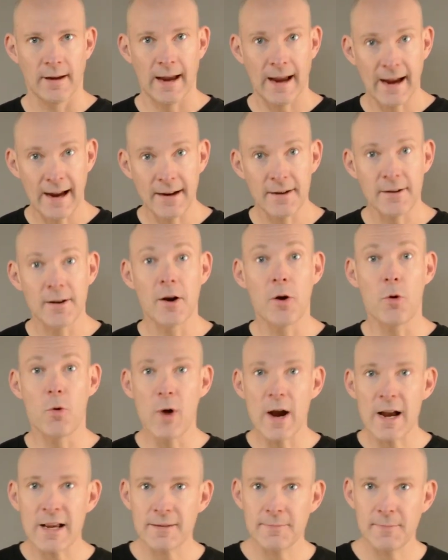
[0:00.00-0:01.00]
And
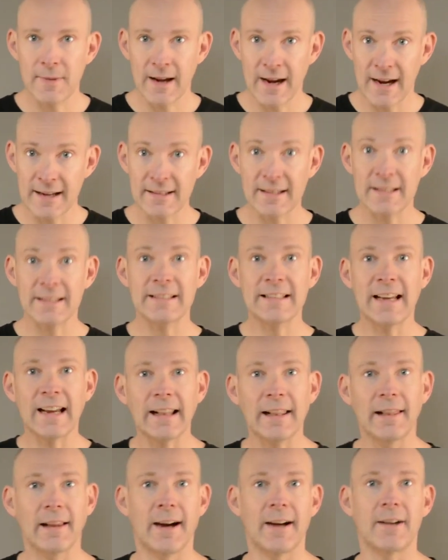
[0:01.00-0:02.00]
Rhasspy has a
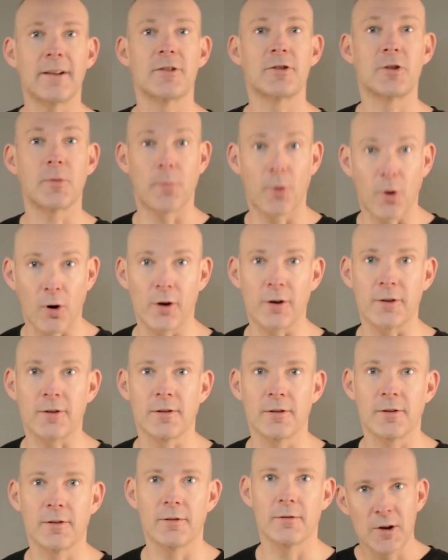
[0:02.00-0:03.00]
satellite support.
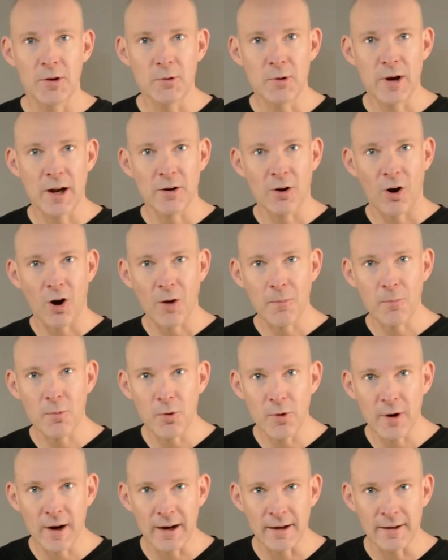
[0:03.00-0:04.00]
You can
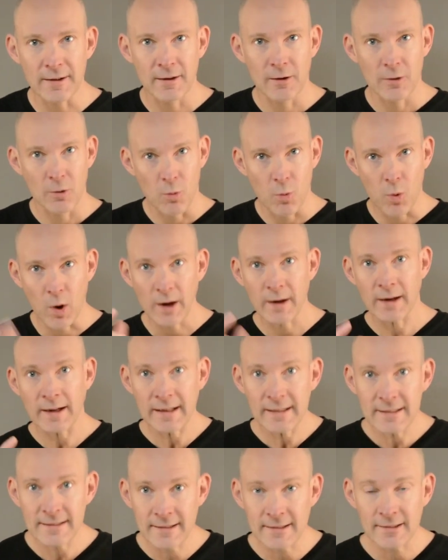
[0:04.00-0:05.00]
operate one
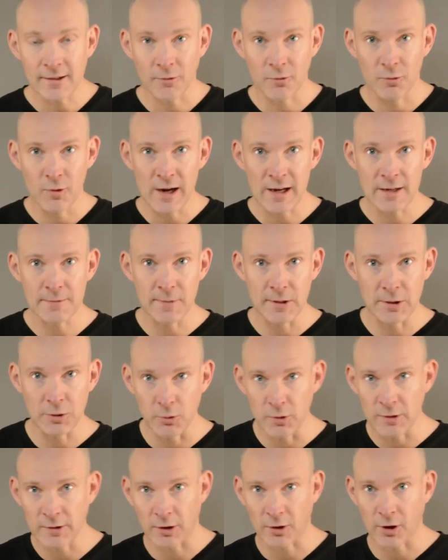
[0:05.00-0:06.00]
instance of Rhasspy
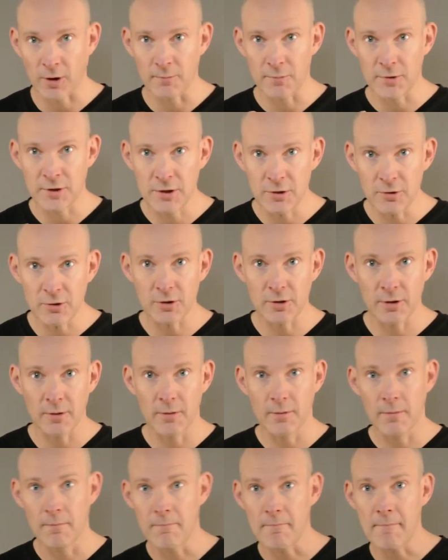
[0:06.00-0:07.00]
doing the compute
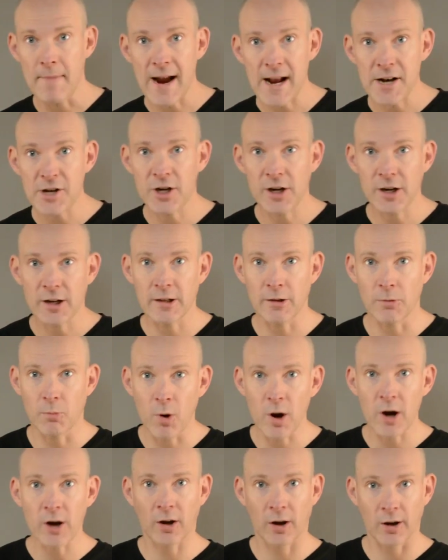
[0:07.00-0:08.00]
magic and the
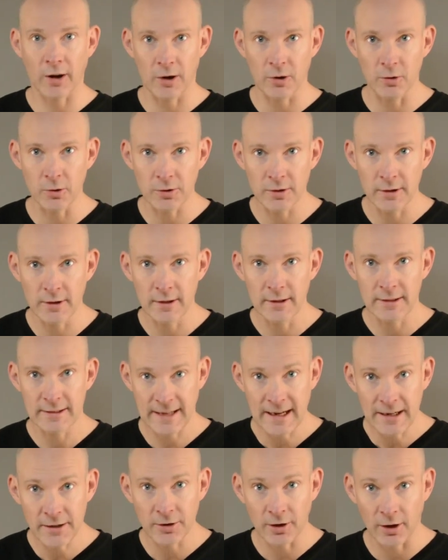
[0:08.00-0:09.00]
workload
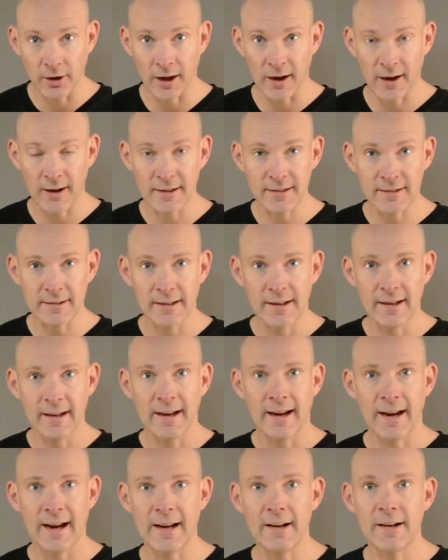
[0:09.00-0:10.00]
centralized
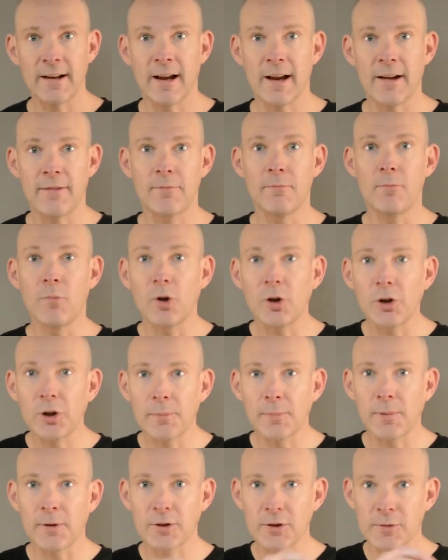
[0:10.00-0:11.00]
and have
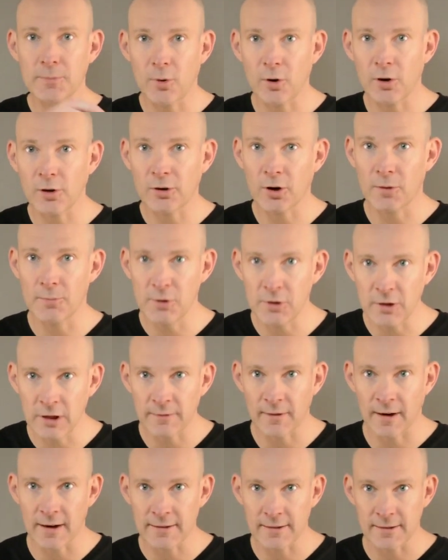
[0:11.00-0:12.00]
multiple small compute
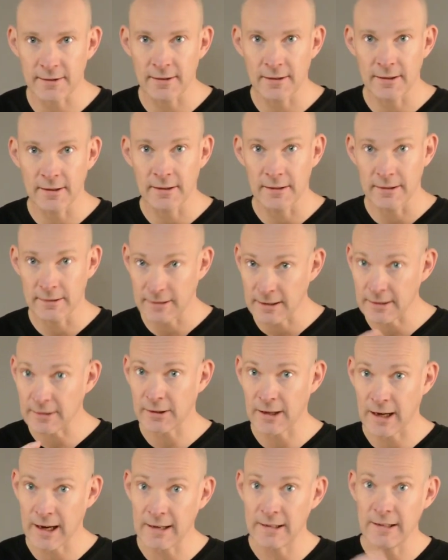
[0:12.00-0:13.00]
devices. This
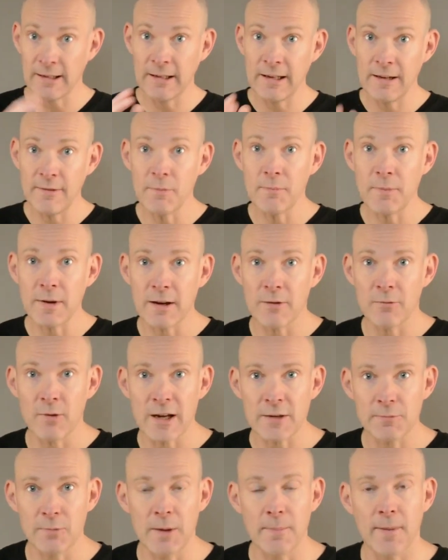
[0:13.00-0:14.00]
can even be a
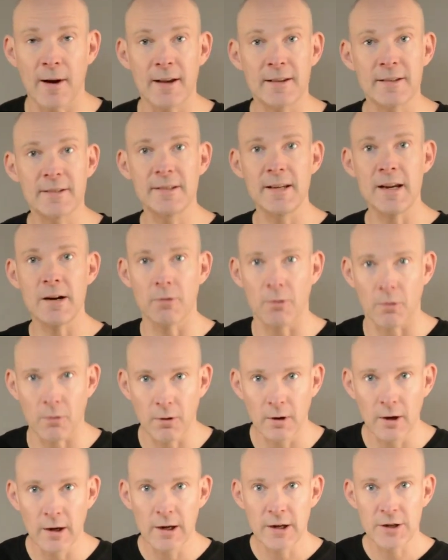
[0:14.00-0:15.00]
Raspberry Pi
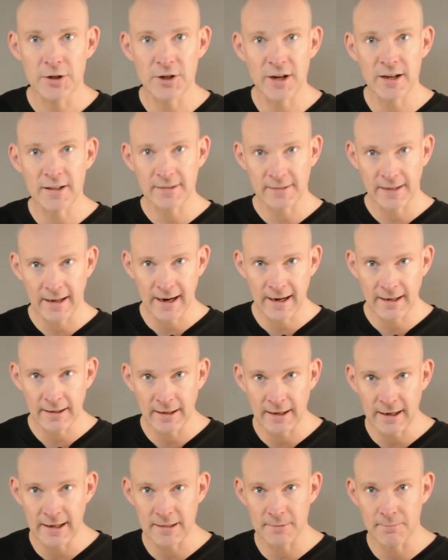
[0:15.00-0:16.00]
Zero, just
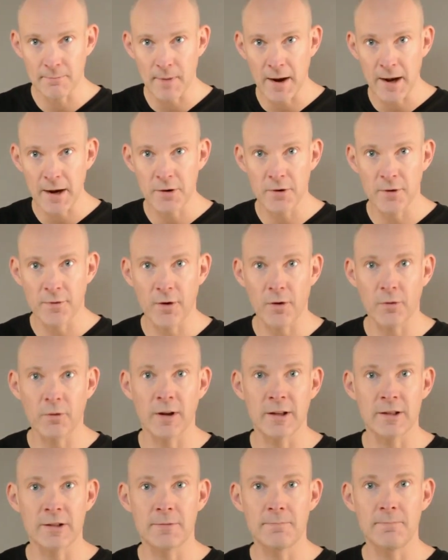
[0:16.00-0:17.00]
acting as microphone
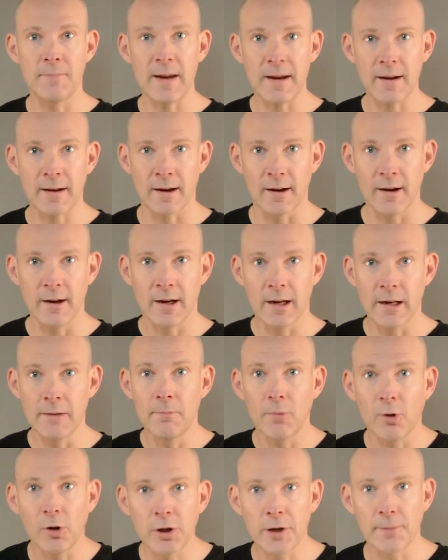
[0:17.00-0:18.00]
and speaker
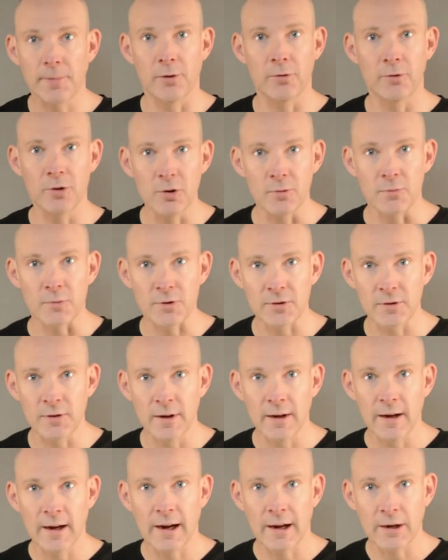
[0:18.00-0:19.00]
in multiple rooms.
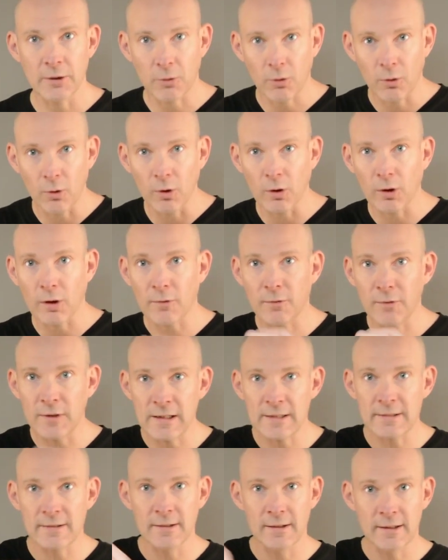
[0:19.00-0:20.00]
And all of
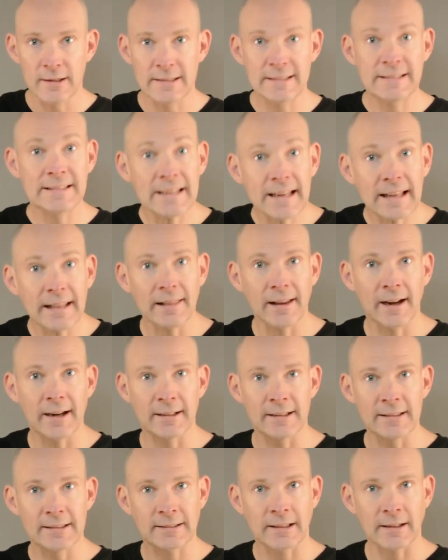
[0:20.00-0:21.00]
these
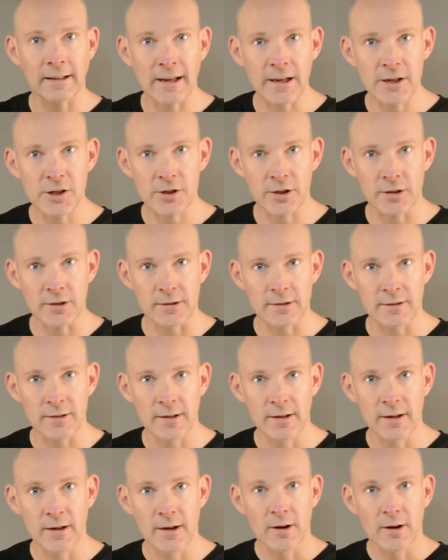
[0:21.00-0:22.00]
satellite installations
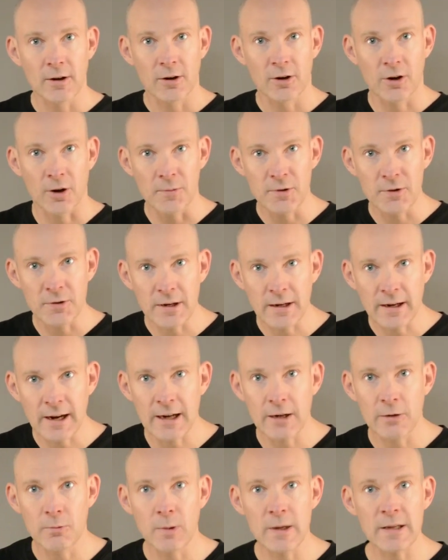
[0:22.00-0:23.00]

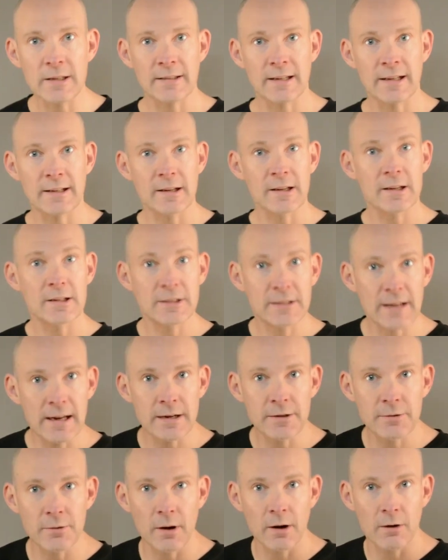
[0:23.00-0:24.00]
communicate with that
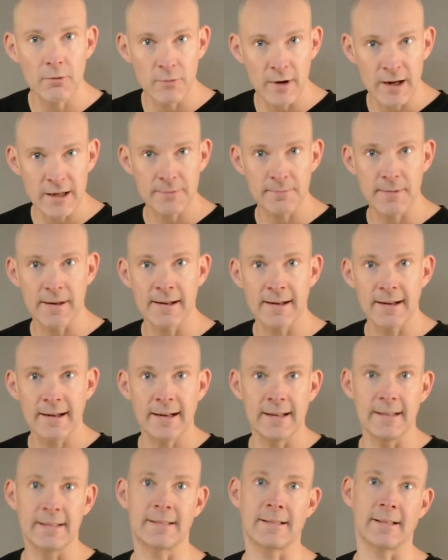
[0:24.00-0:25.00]
central Rhasspy
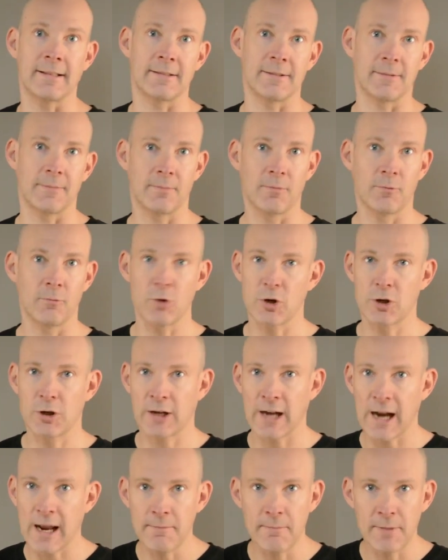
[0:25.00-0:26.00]
instance, which
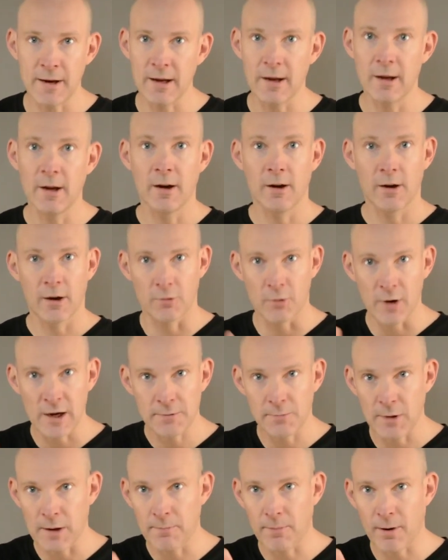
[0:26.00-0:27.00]
can be a
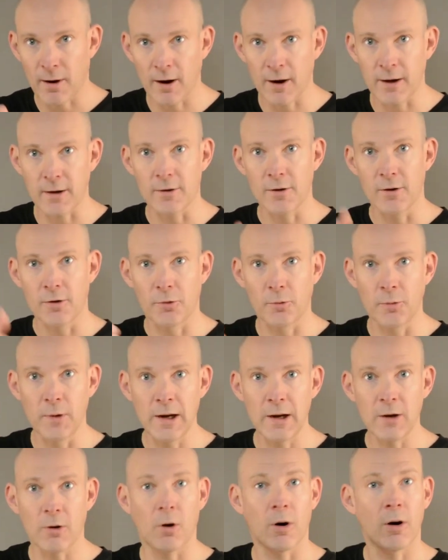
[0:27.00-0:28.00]
Raspberry Pi
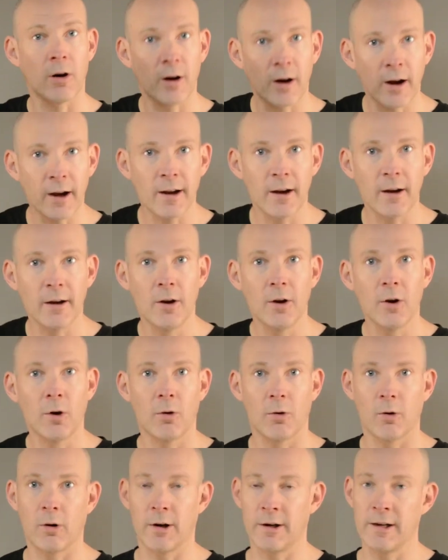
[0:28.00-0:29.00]
3 or higher
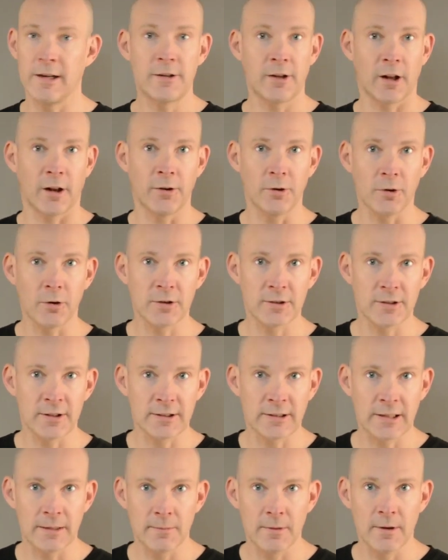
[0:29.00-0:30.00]
or an Intel NUC
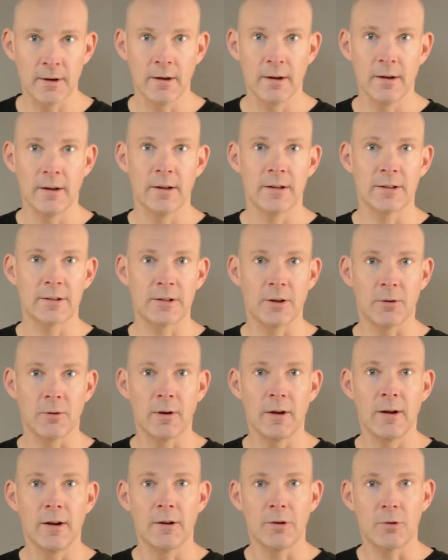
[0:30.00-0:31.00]
system.
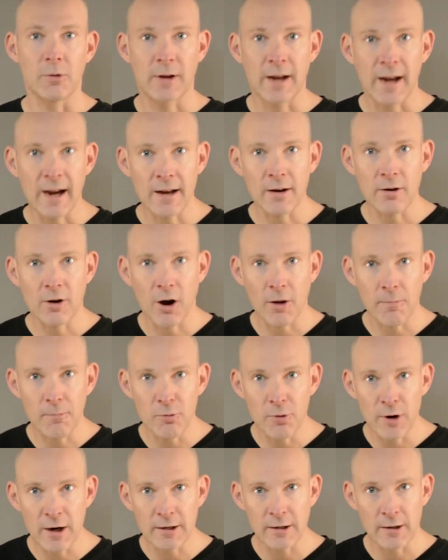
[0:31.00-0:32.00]
So you can
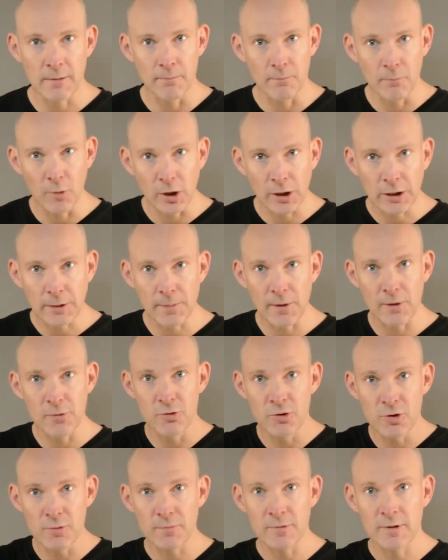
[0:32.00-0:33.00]
operate a multiple
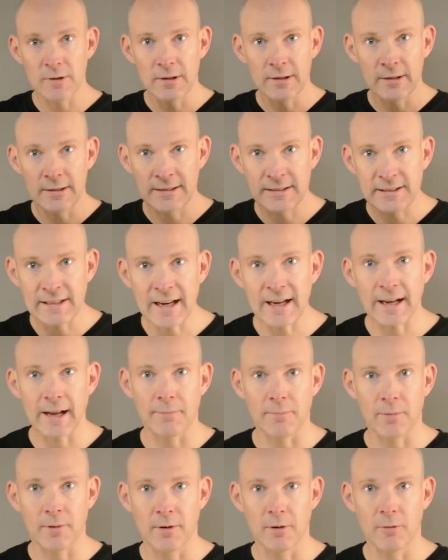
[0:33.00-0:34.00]
room
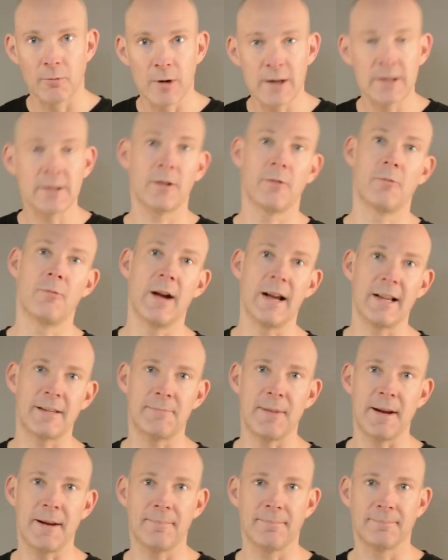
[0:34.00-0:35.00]
setup with
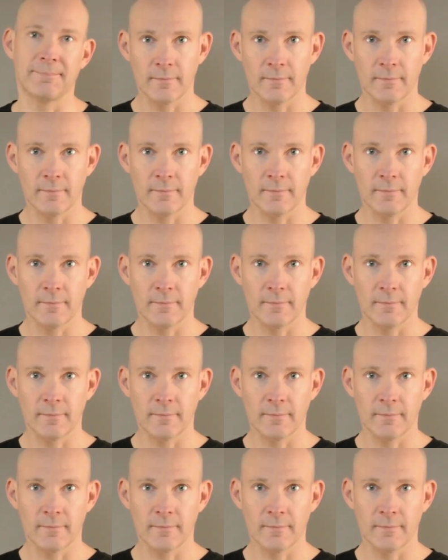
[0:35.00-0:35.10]
Rhasspy.